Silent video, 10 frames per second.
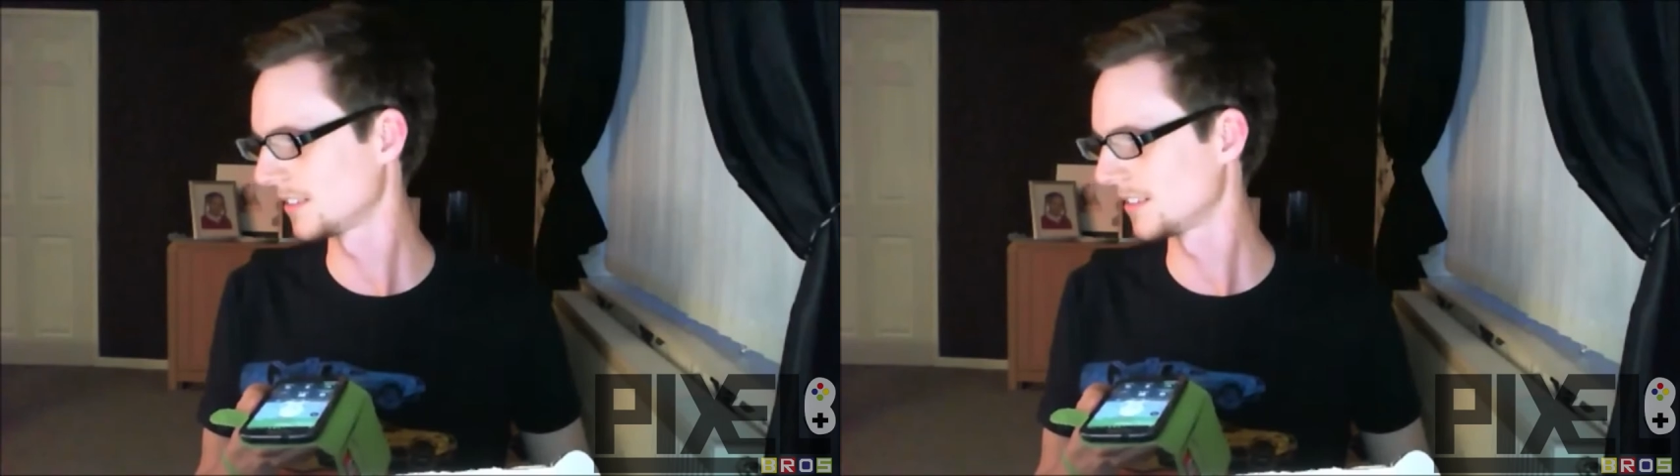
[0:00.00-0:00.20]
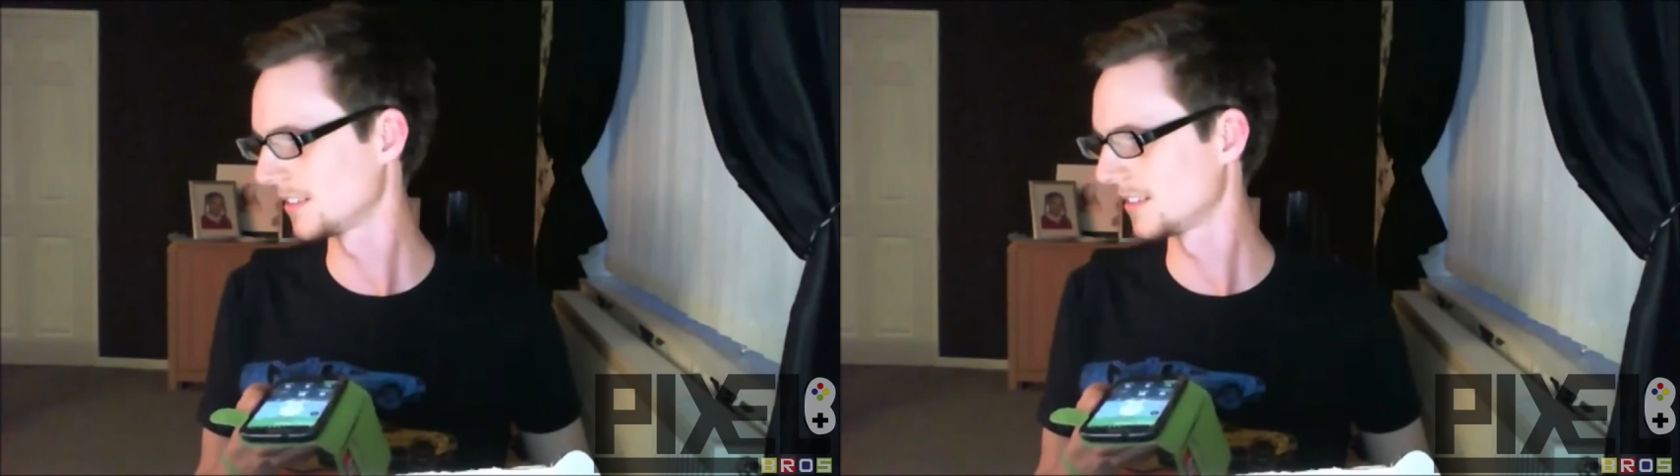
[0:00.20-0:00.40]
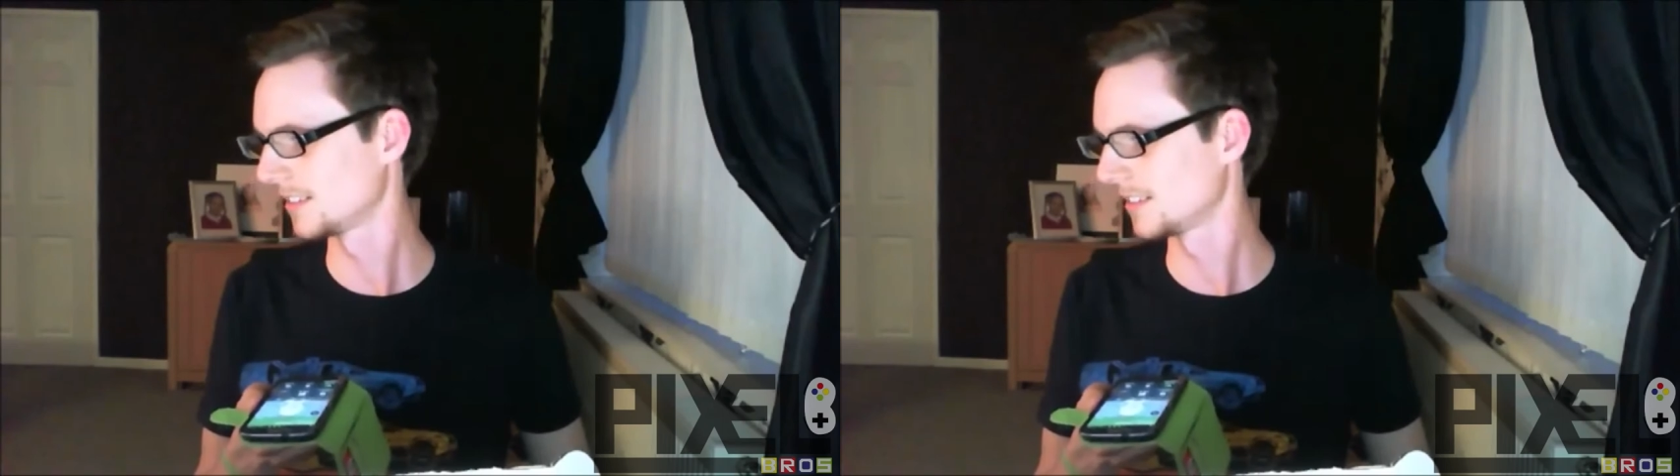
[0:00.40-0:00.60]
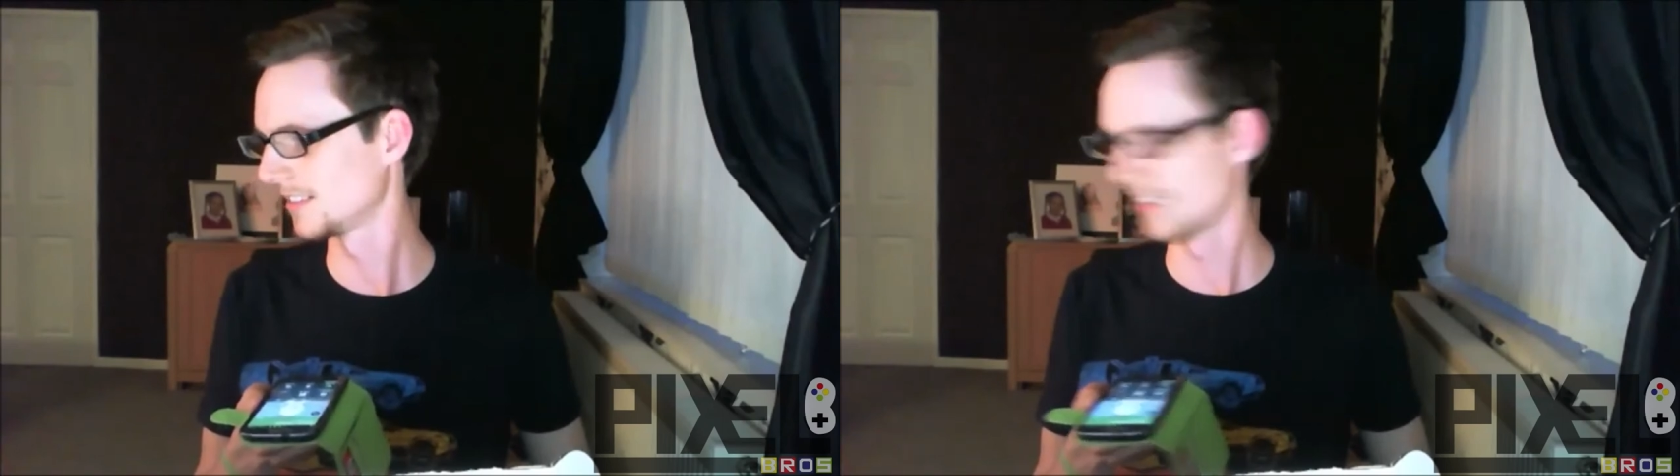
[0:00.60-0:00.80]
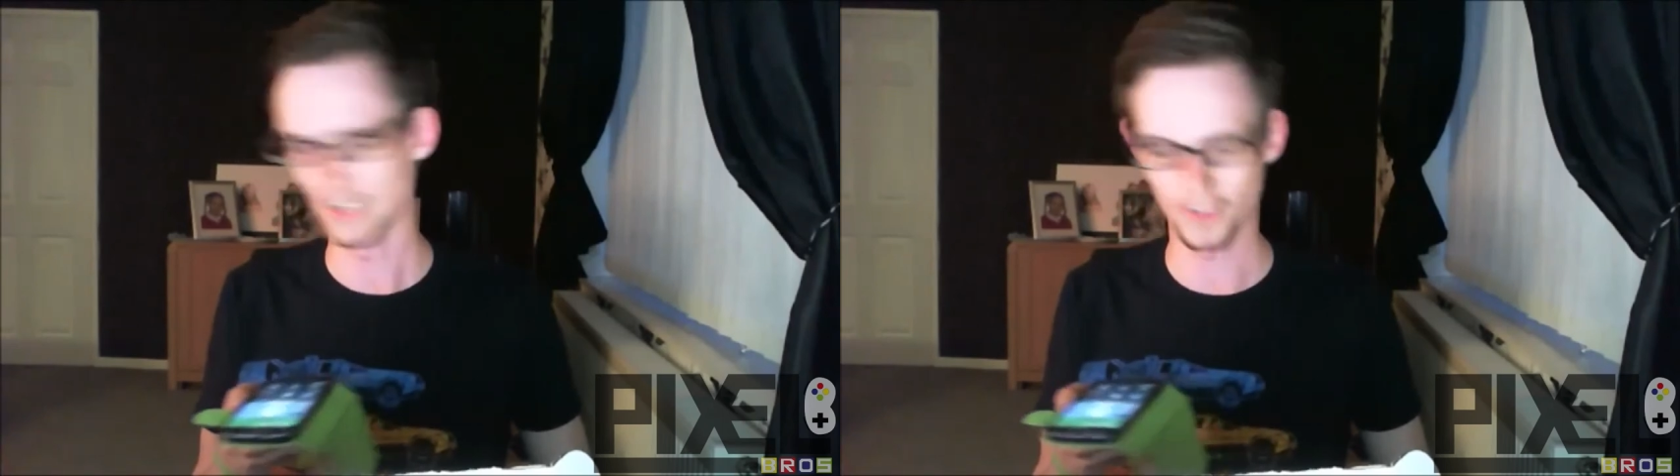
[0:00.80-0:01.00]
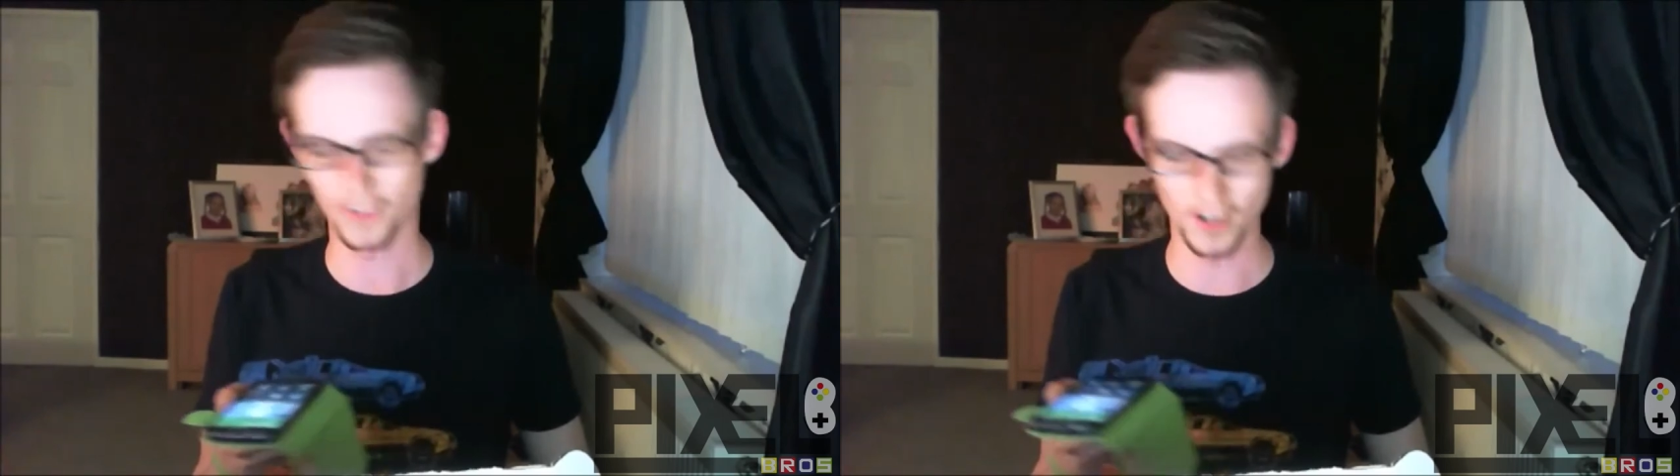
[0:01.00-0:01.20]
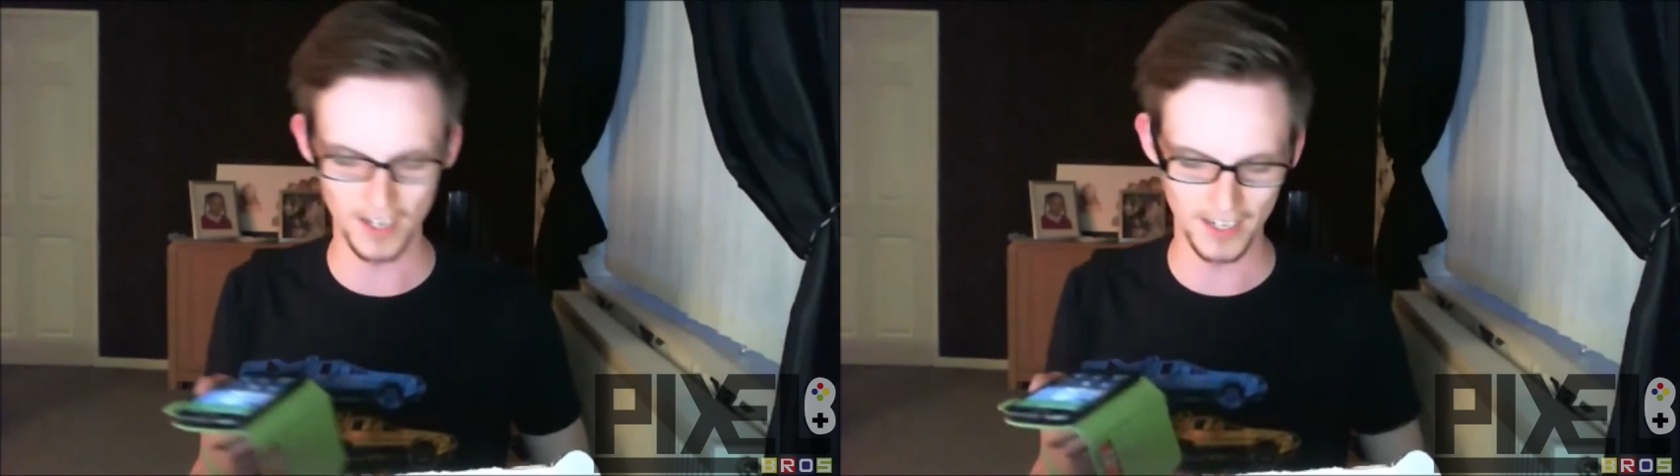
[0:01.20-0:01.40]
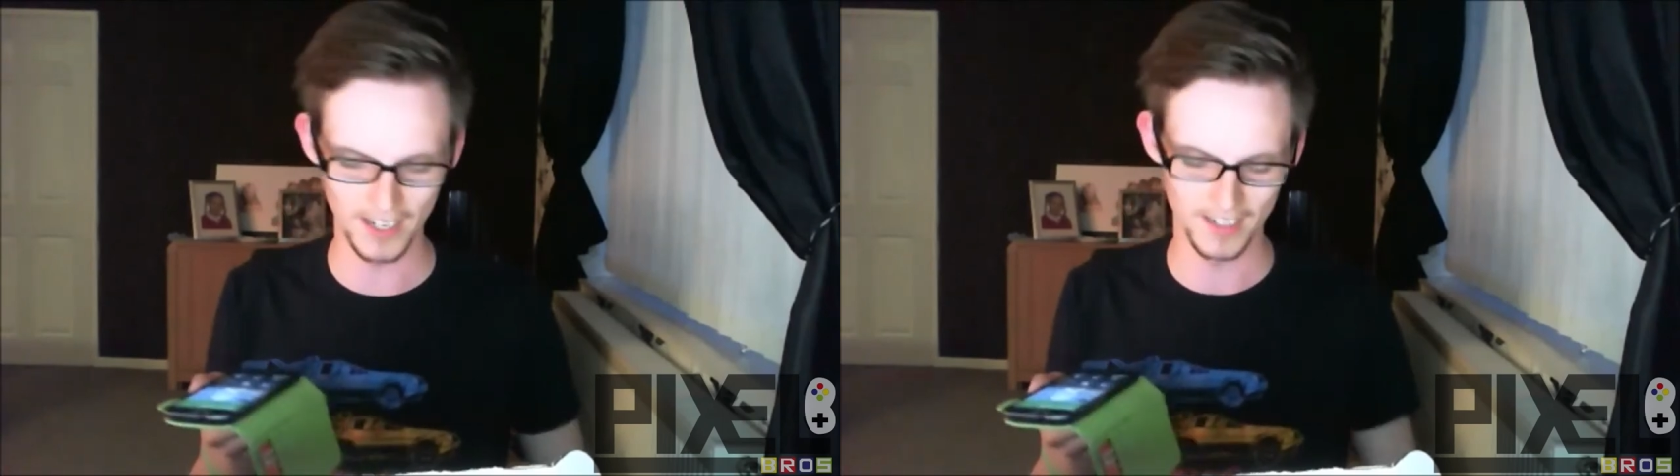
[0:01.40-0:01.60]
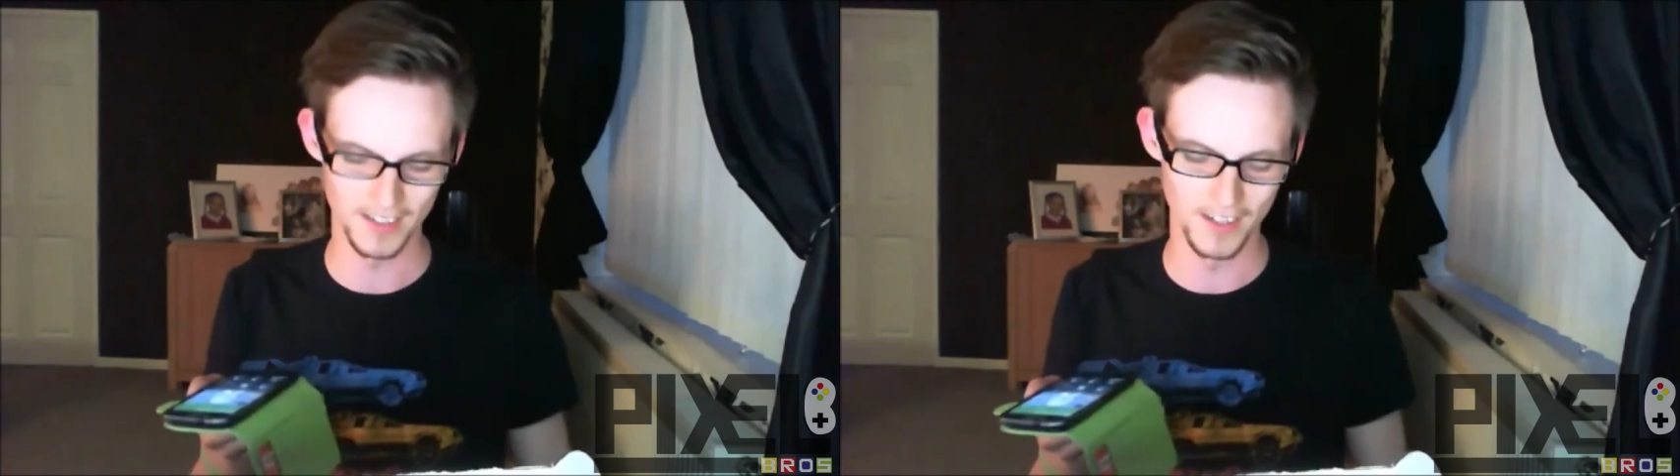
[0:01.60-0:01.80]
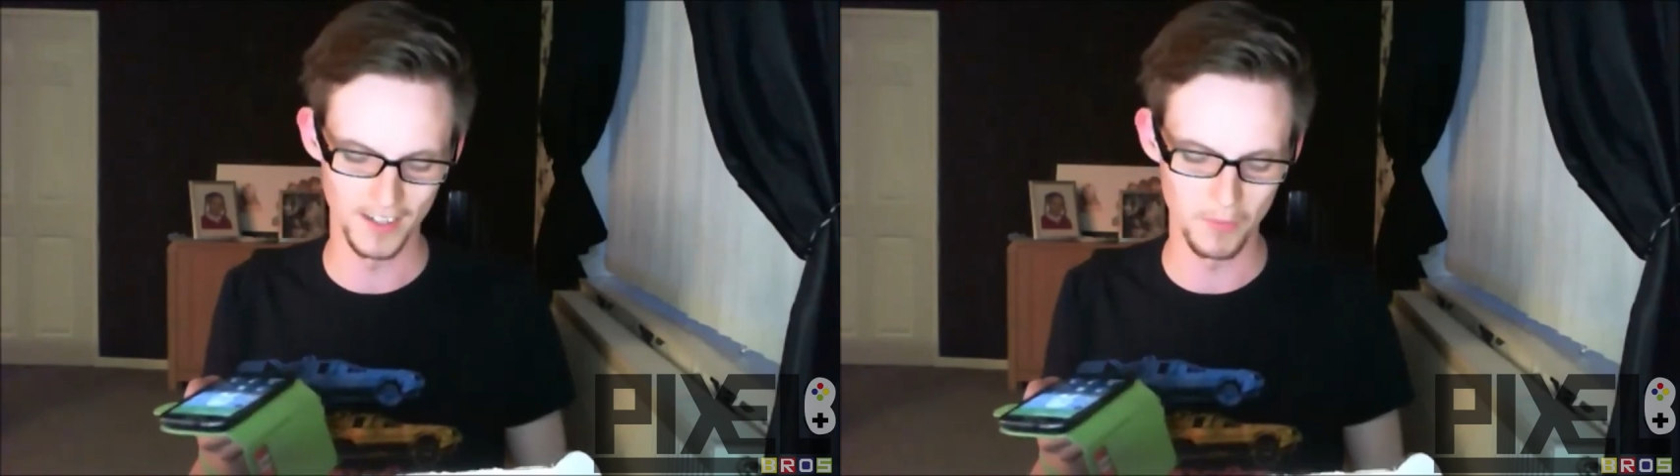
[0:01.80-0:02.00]
Alright. I've got uh,
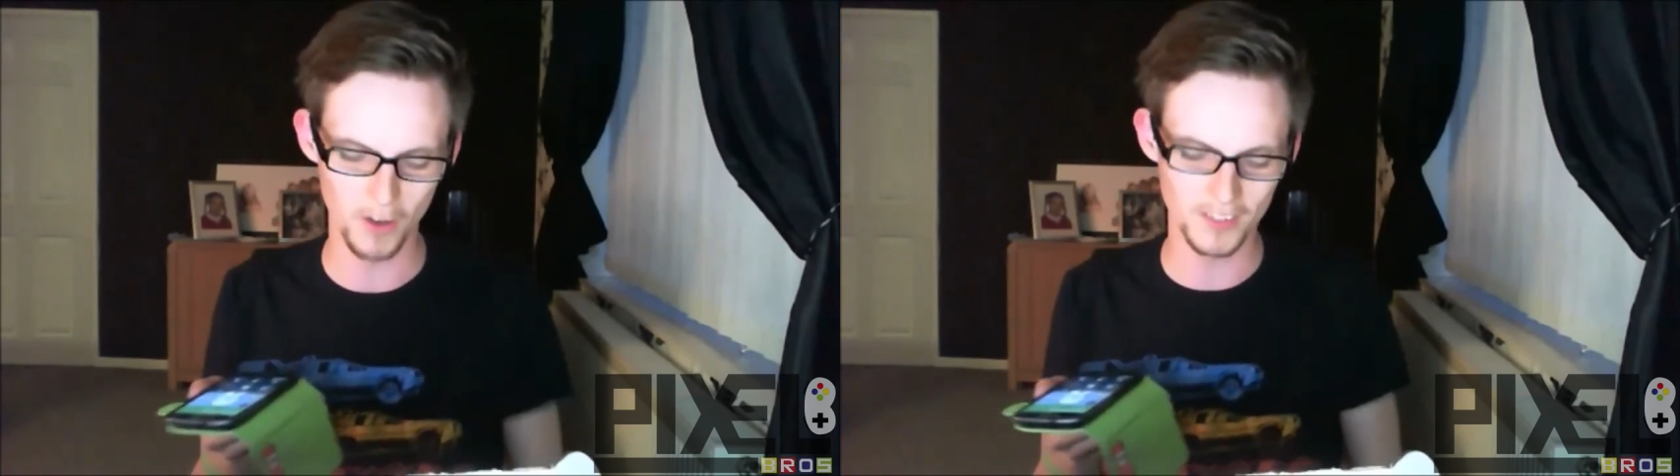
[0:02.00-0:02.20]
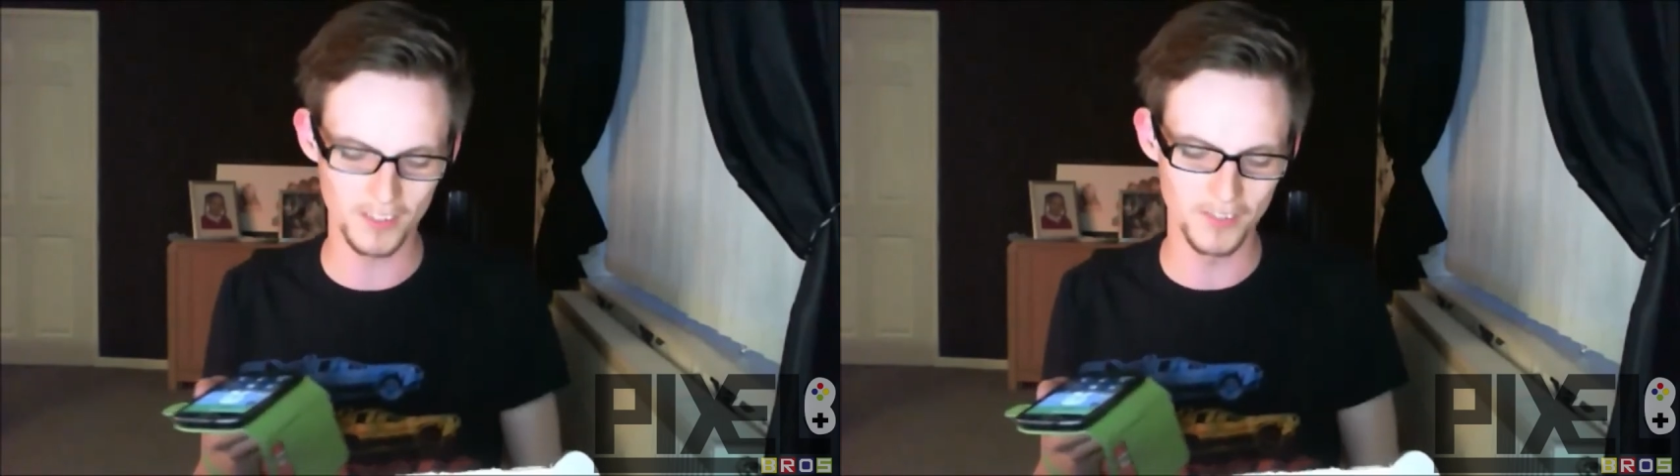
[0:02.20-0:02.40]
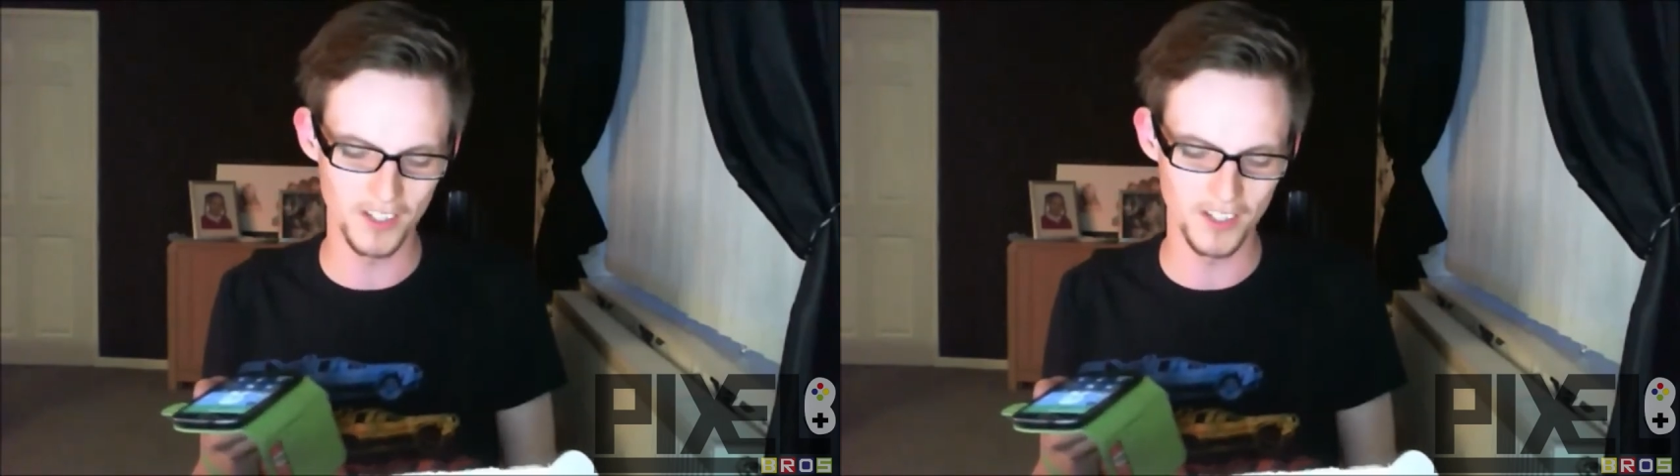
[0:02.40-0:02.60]
an unboxing video.